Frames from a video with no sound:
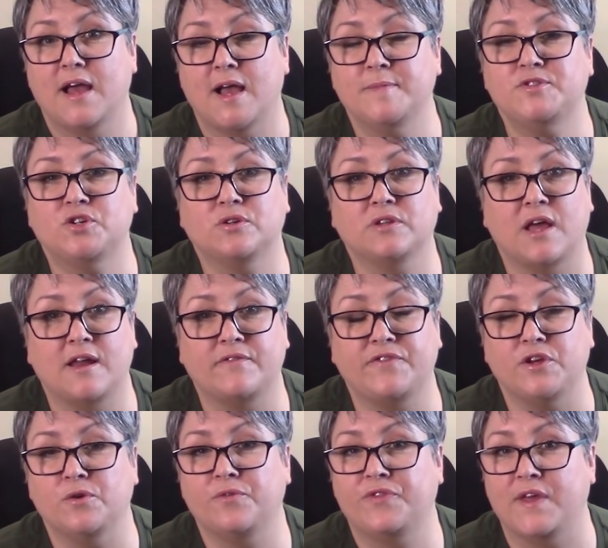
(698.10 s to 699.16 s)
I'm sure a lot of
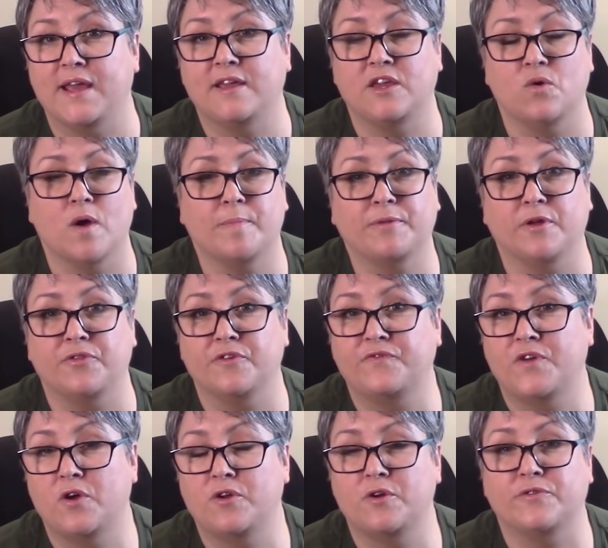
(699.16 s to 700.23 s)
you think you upload the
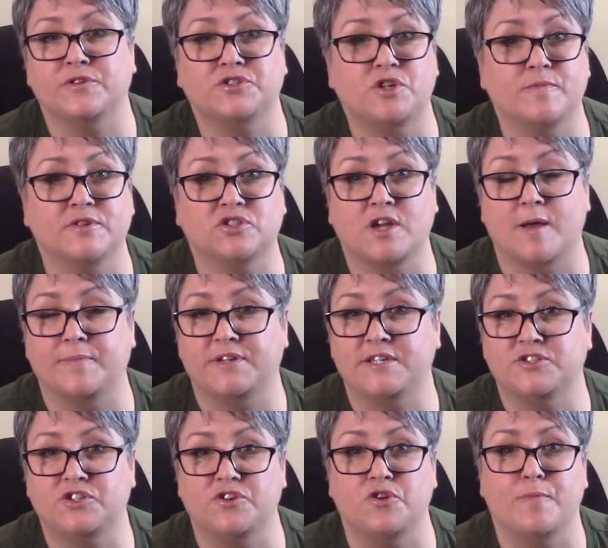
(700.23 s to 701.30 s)
photo, there's too much
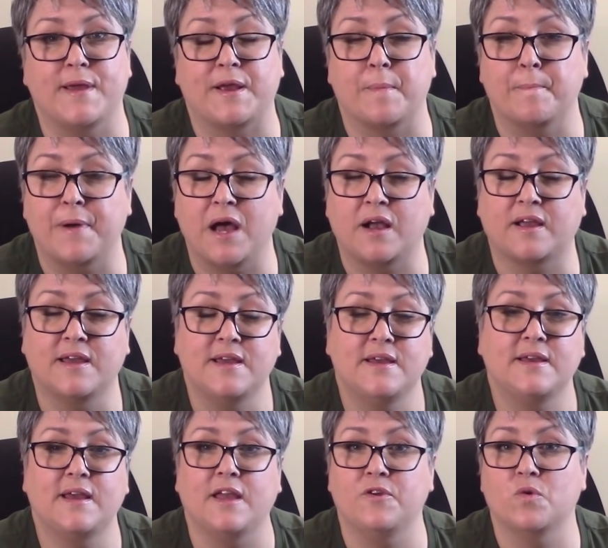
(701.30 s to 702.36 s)
competition, you make a buck,
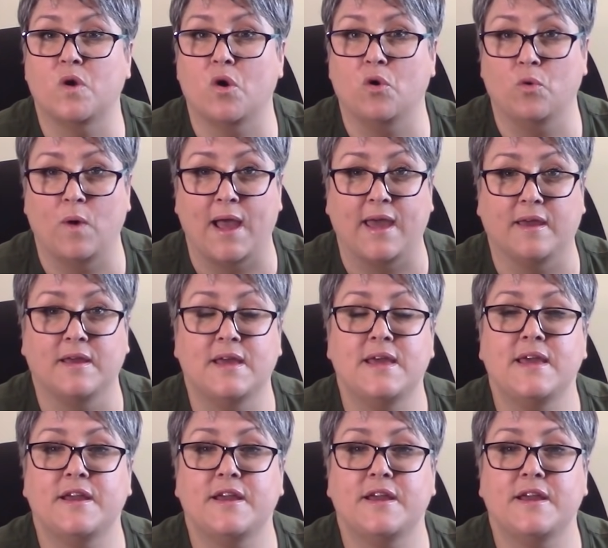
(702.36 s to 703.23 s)
and you go away.